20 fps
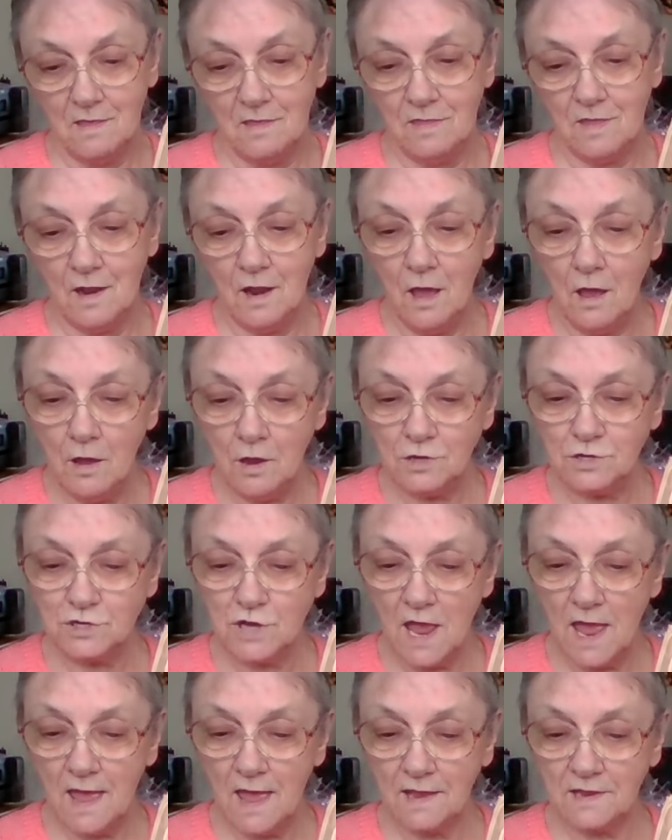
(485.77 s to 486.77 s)
The large
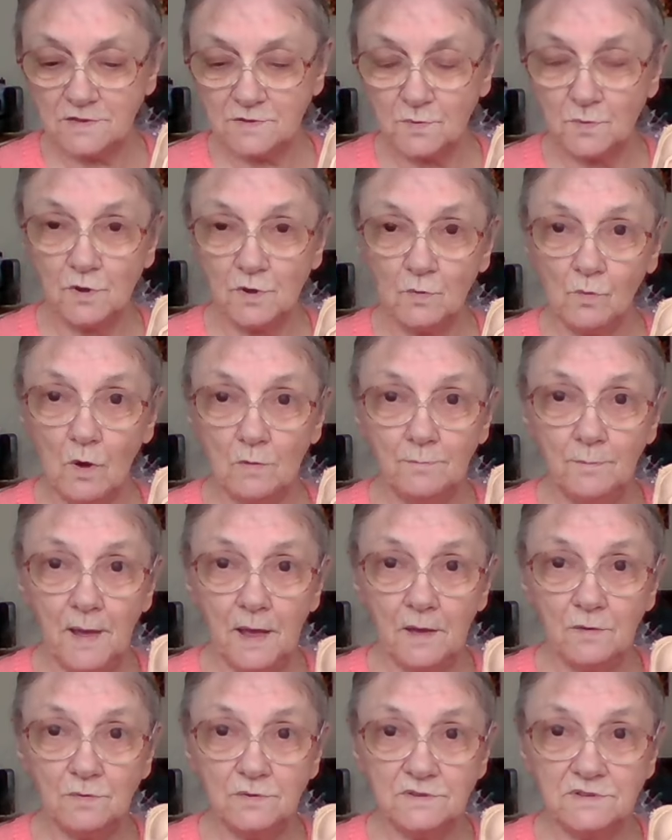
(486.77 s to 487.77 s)
eggs were
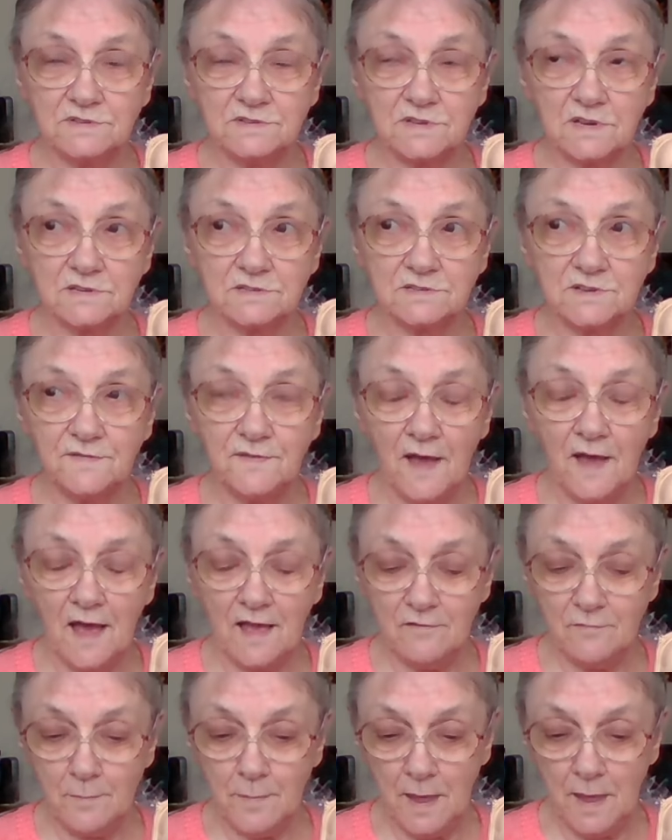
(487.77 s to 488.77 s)

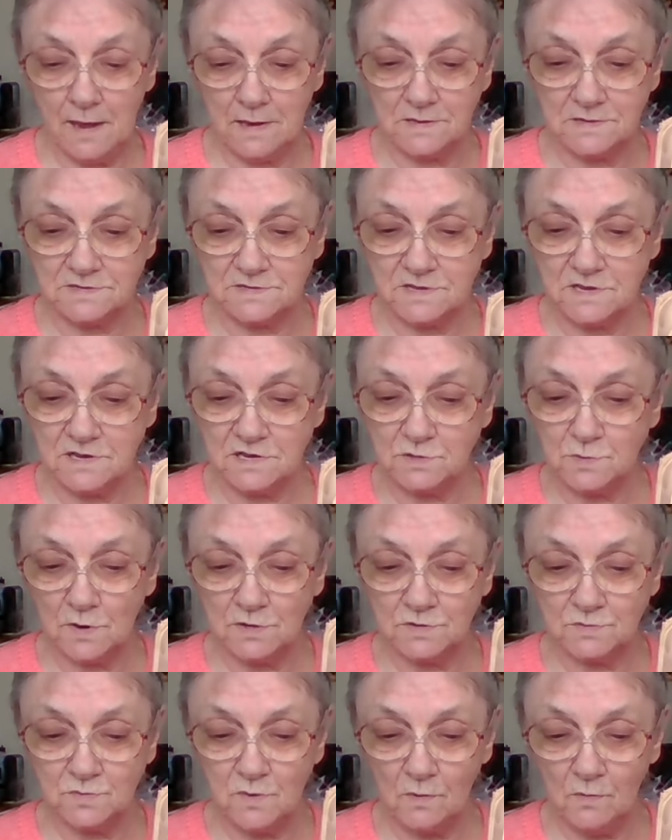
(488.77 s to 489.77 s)
£1.65. These
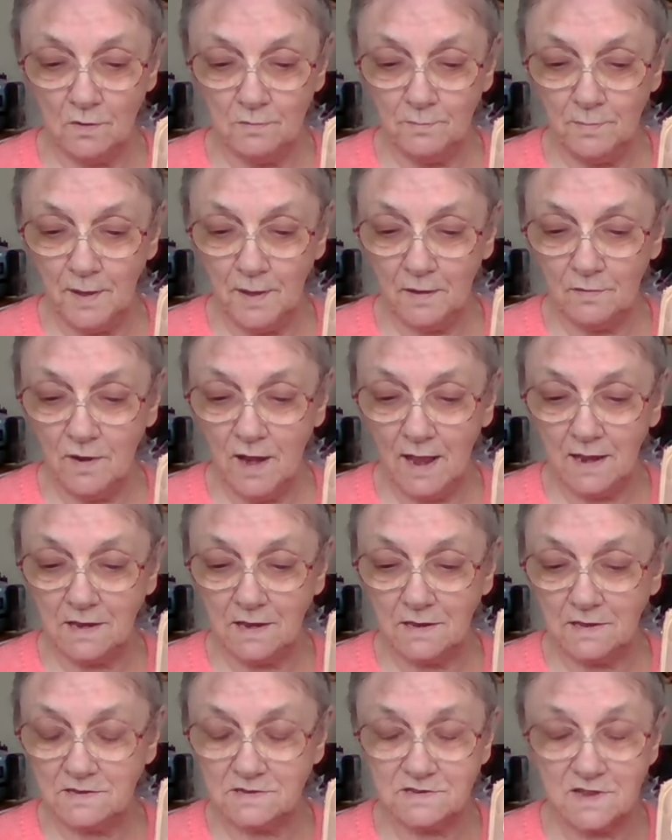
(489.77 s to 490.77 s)
ones were
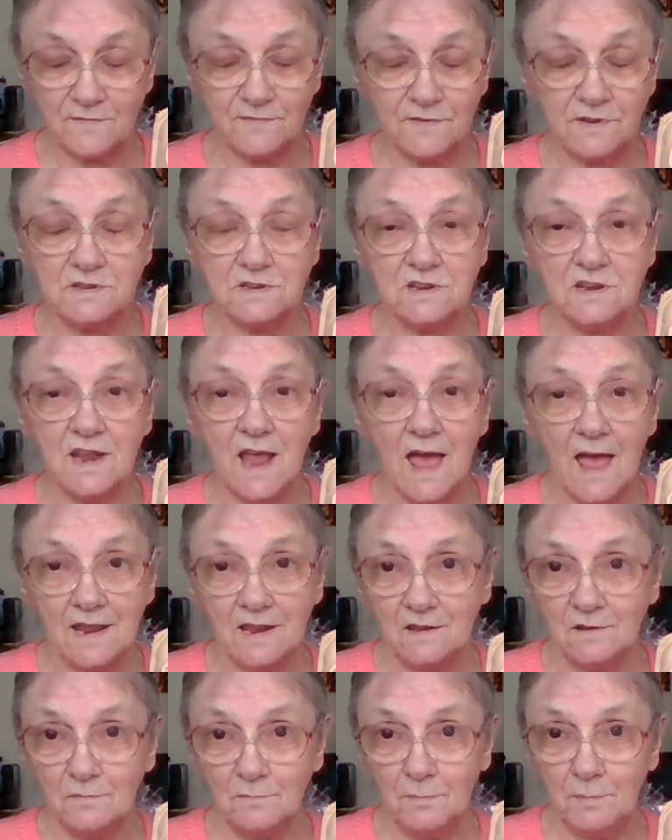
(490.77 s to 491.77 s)

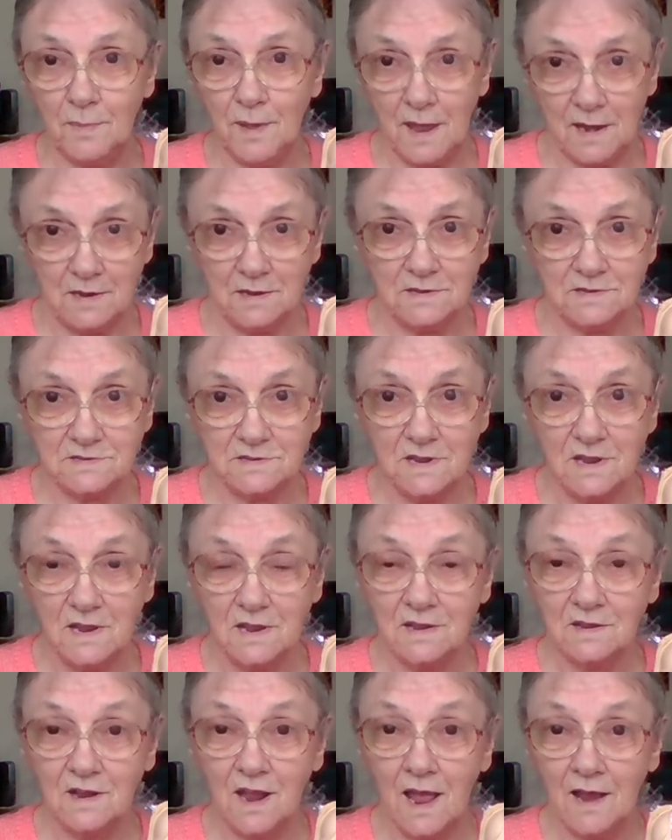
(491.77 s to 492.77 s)
£1.79.
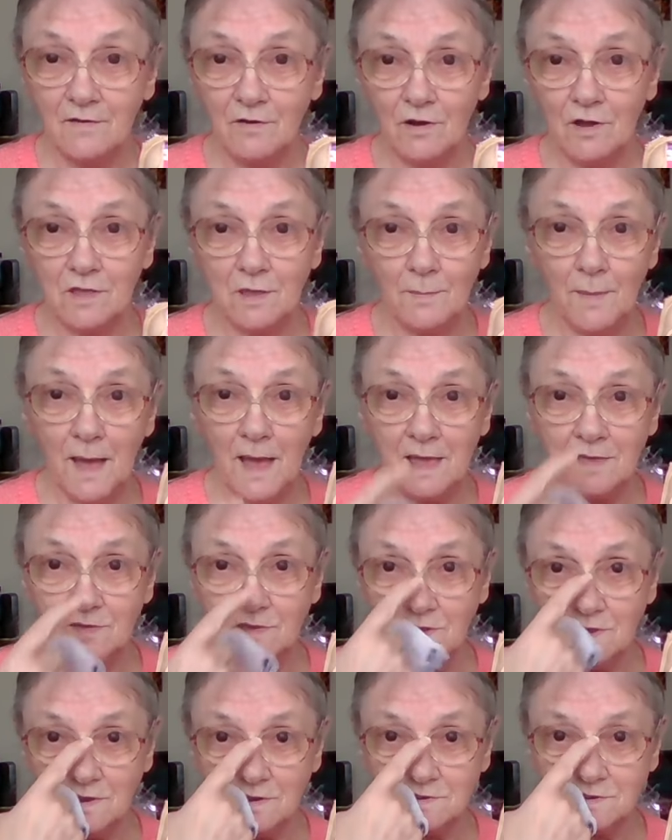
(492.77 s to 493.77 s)
Now I'd rather buy
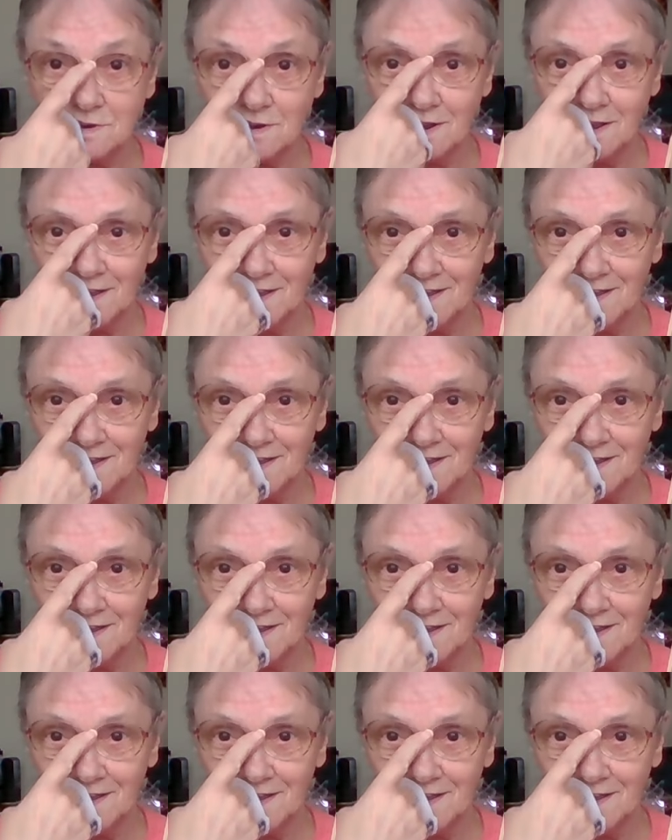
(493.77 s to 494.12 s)
these.